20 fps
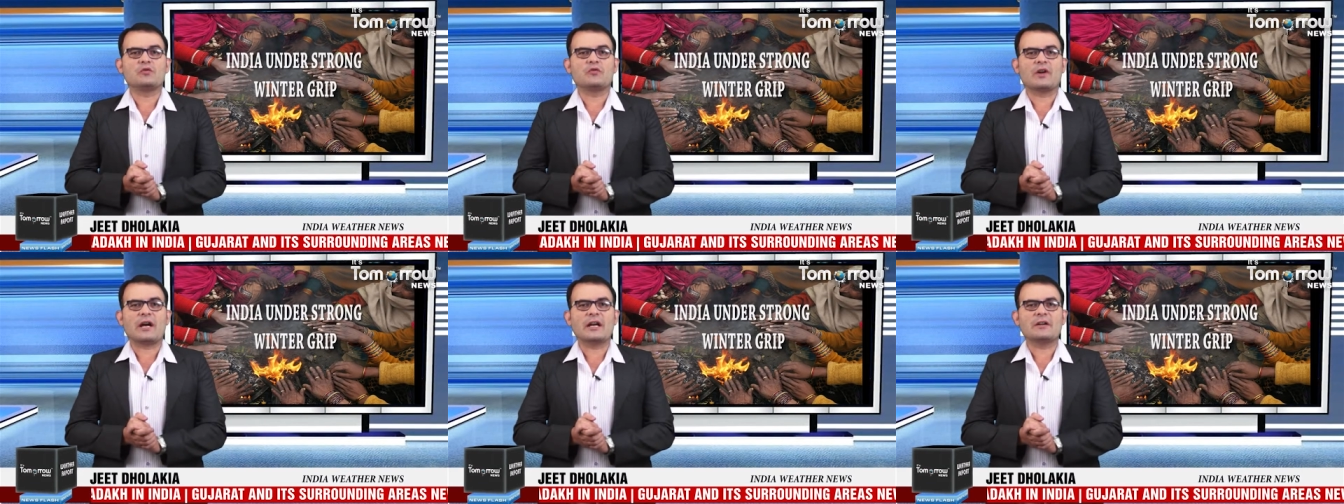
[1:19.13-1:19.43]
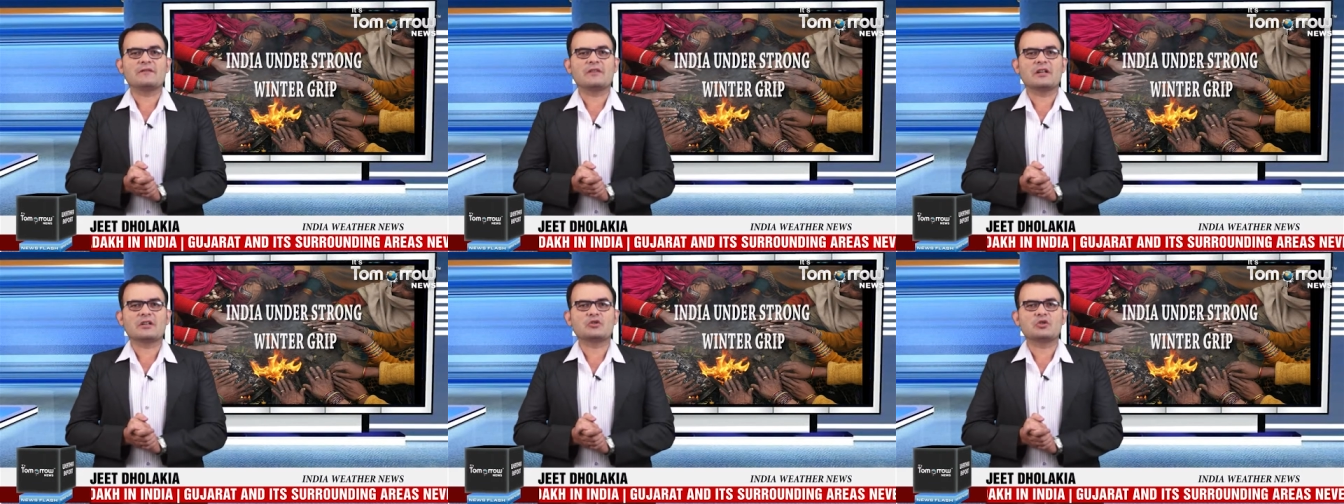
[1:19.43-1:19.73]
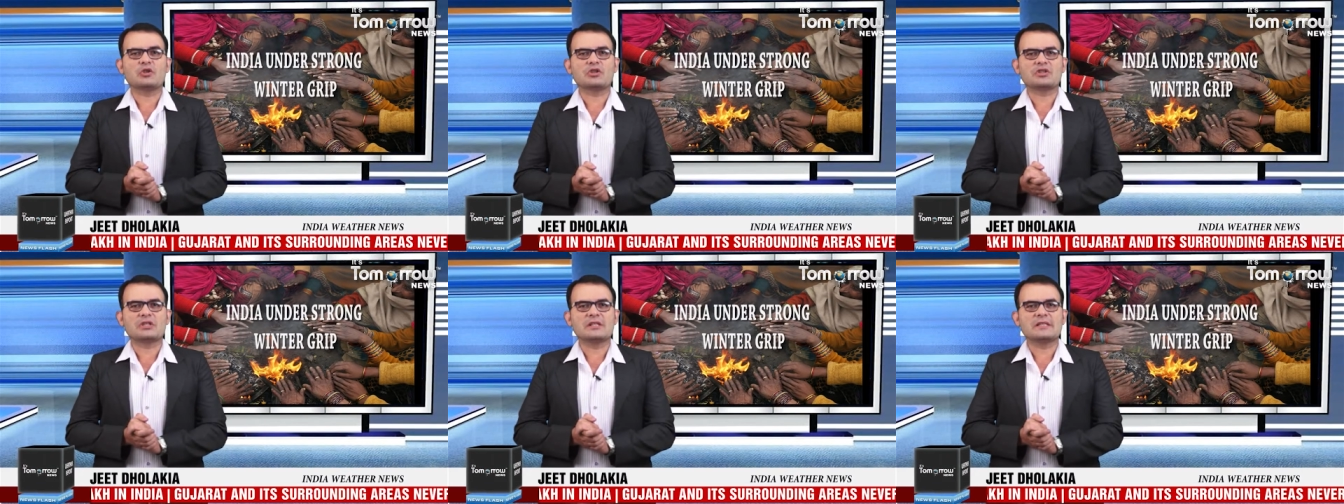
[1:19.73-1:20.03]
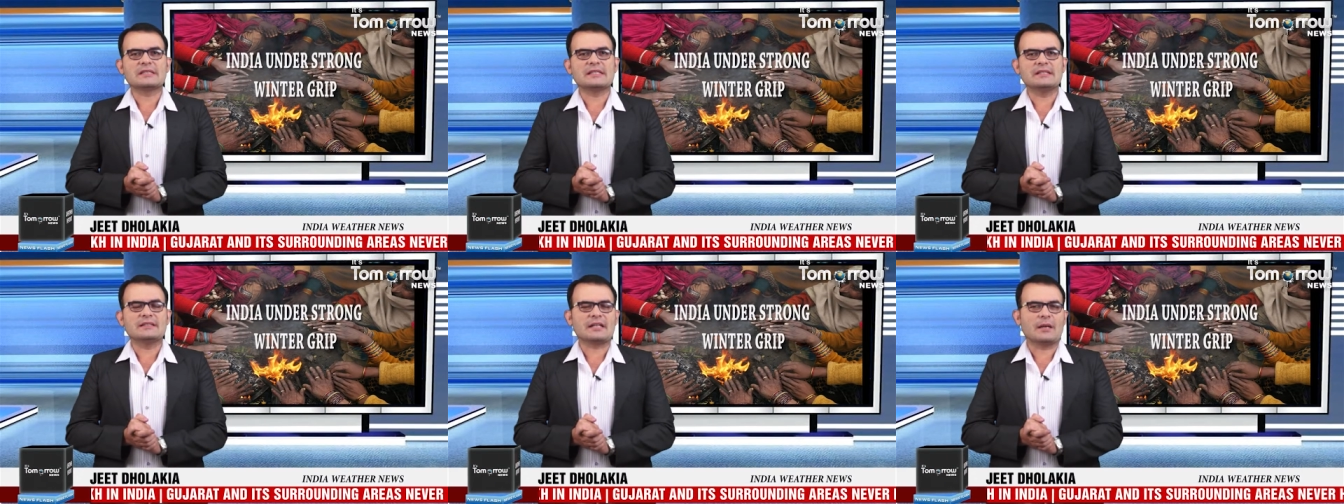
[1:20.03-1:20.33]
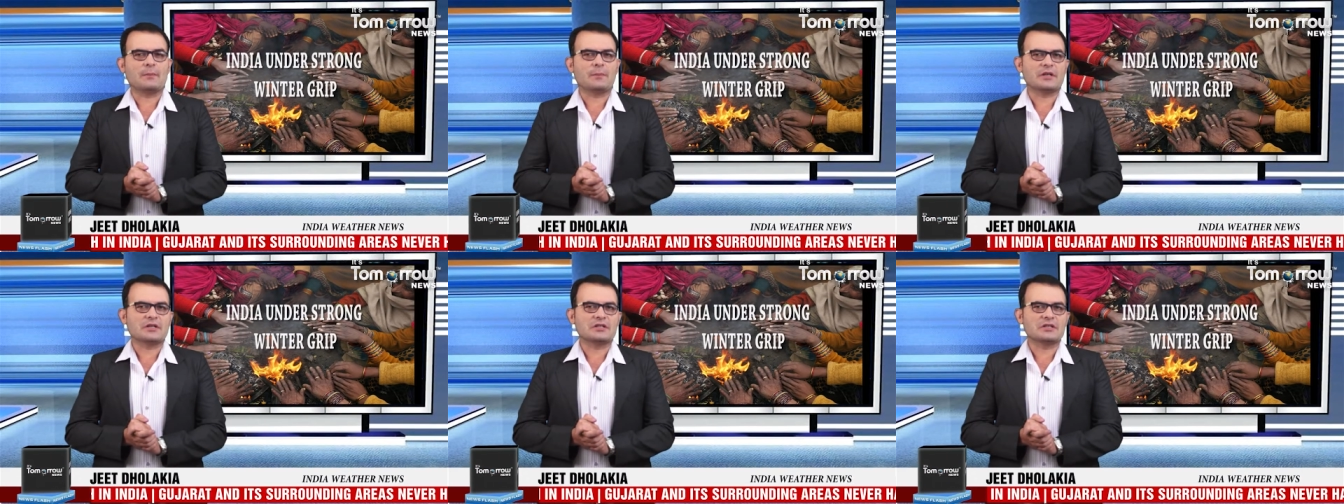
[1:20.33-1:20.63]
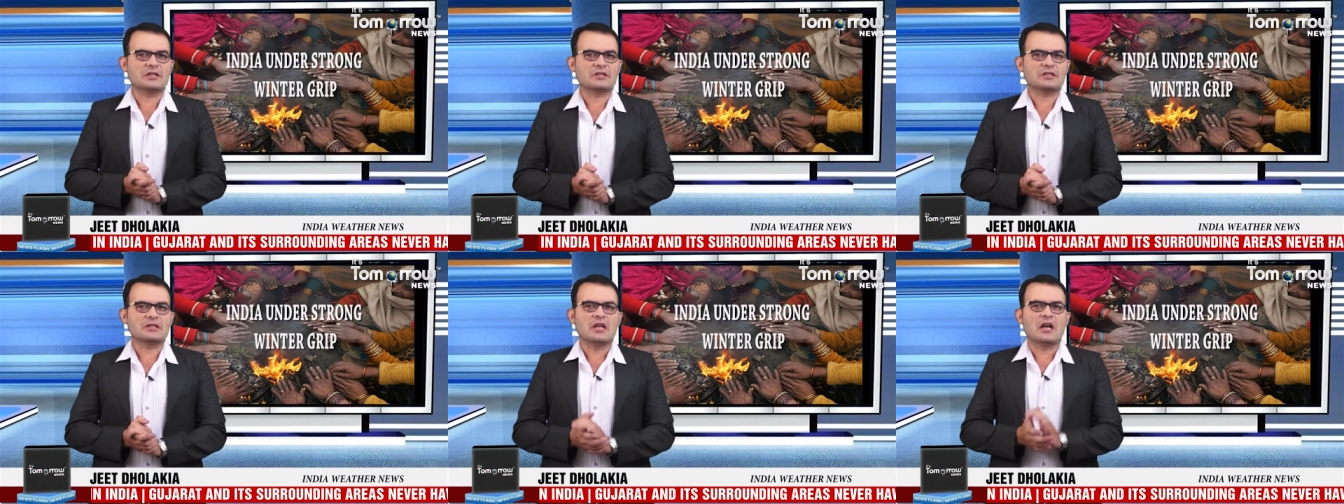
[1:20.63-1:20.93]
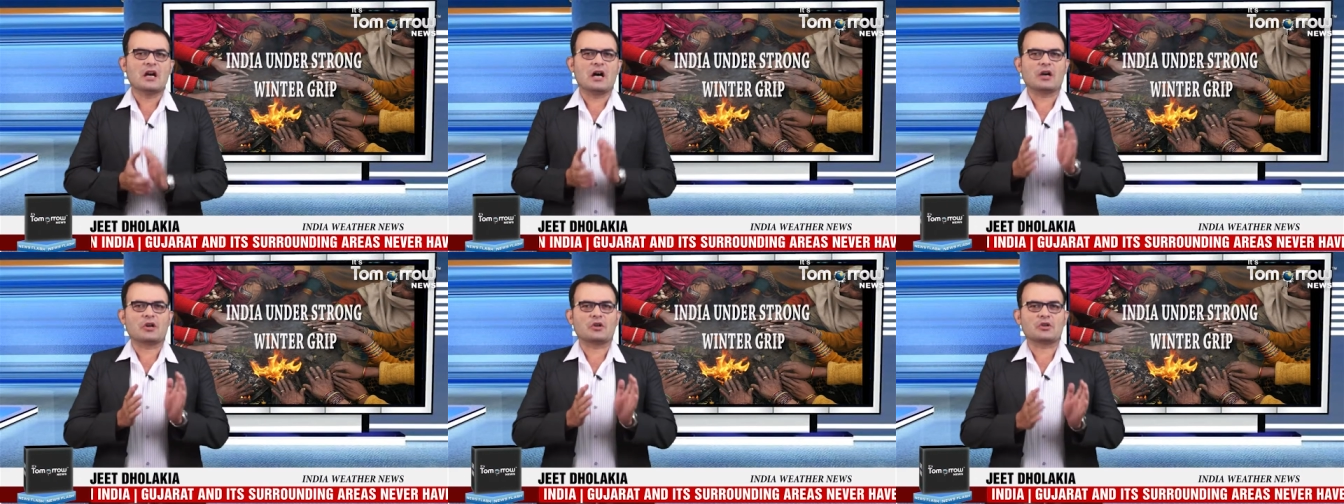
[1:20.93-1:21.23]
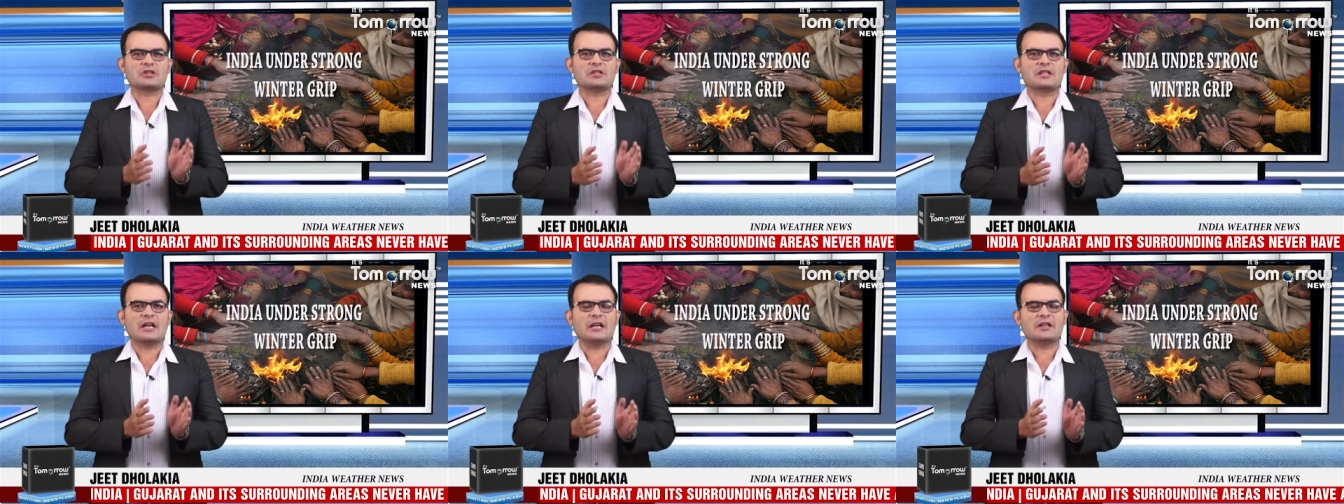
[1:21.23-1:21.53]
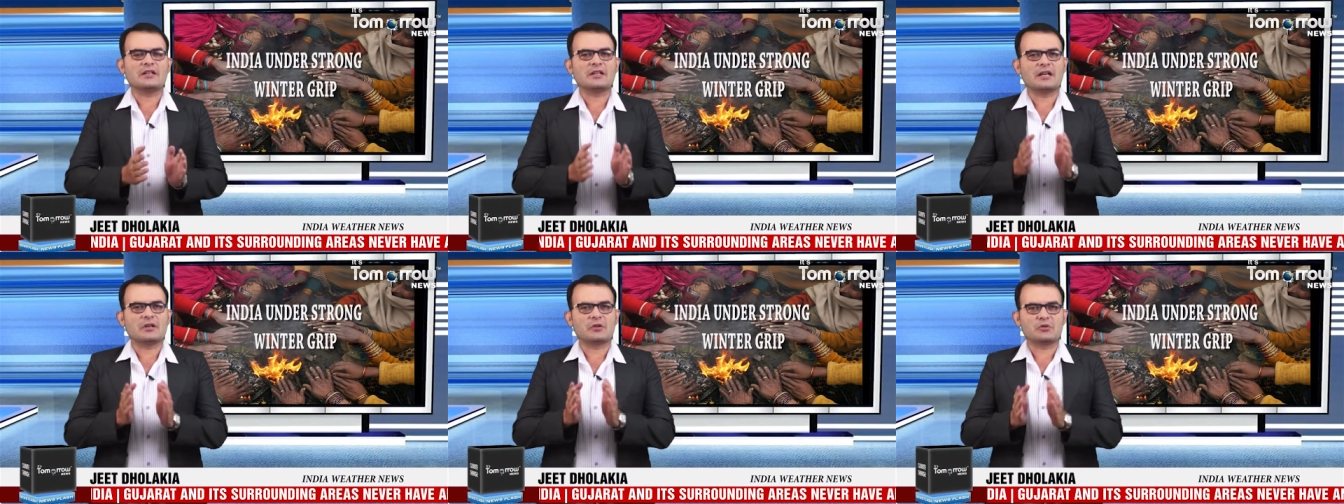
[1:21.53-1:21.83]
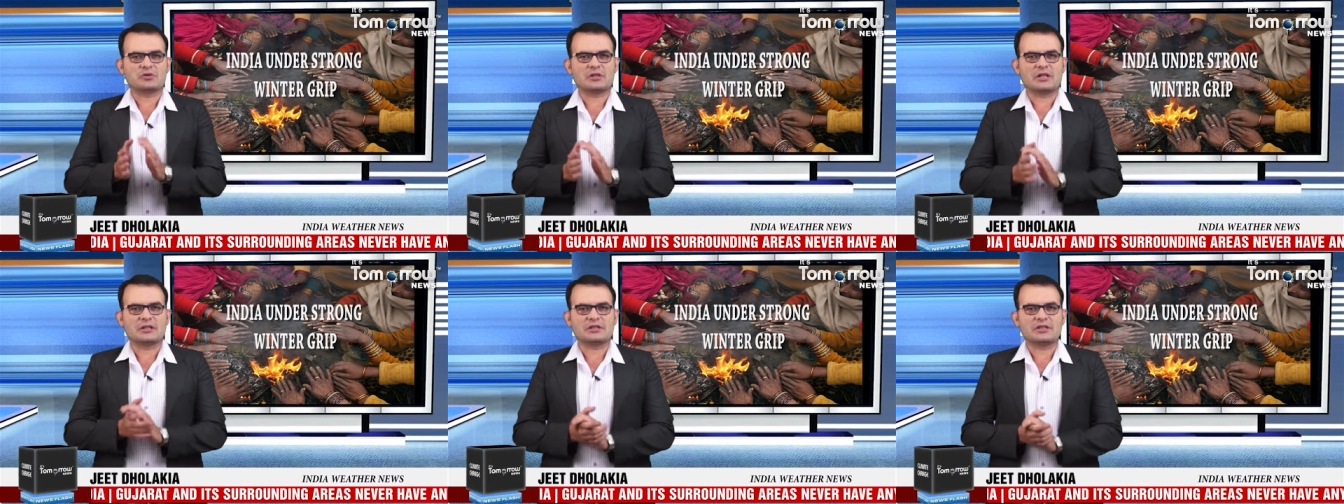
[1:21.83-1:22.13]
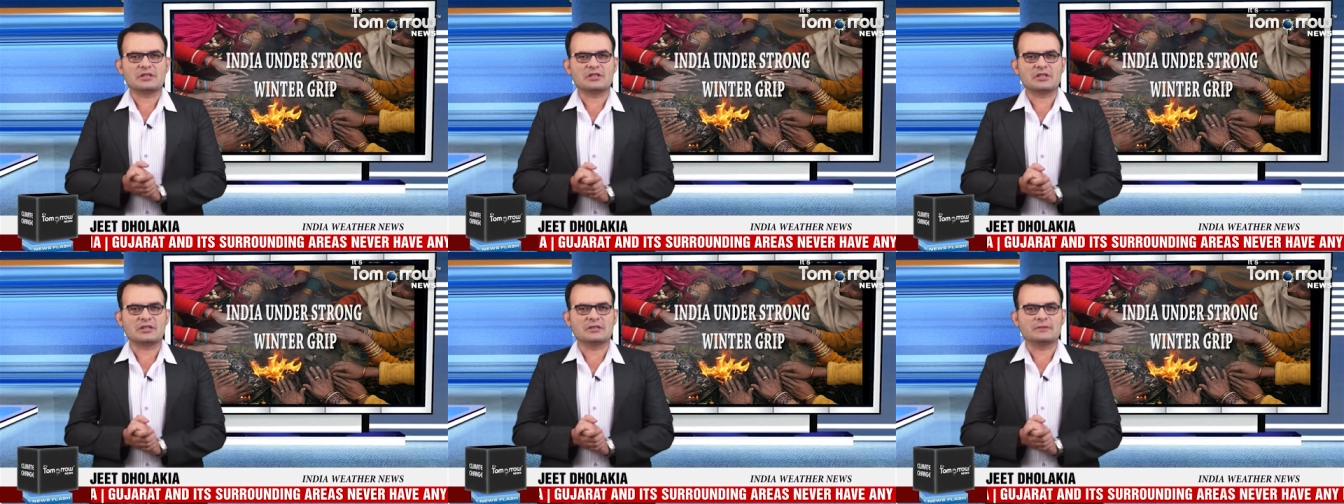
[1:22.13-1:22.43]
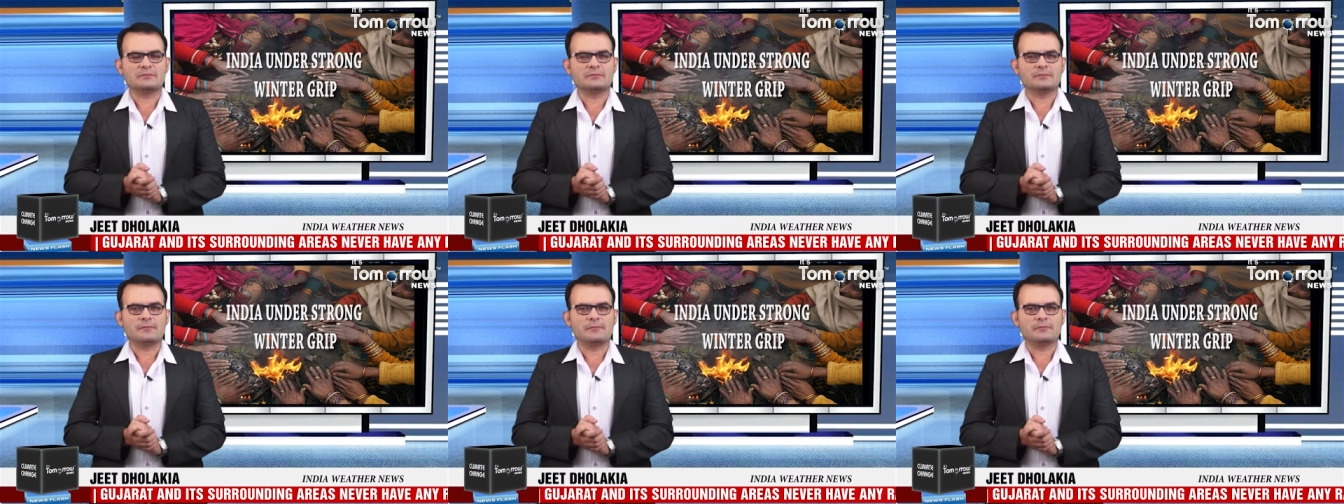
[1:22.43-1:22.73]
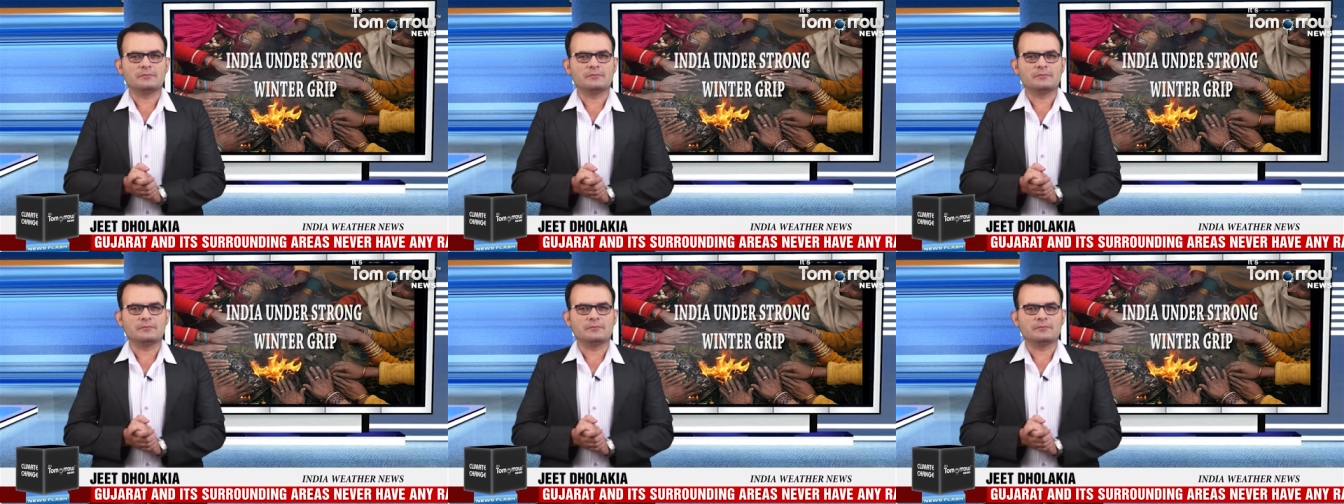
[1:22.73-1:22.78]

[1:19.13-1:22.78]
wide fluctuations in temperatures across the entire Gujarat region.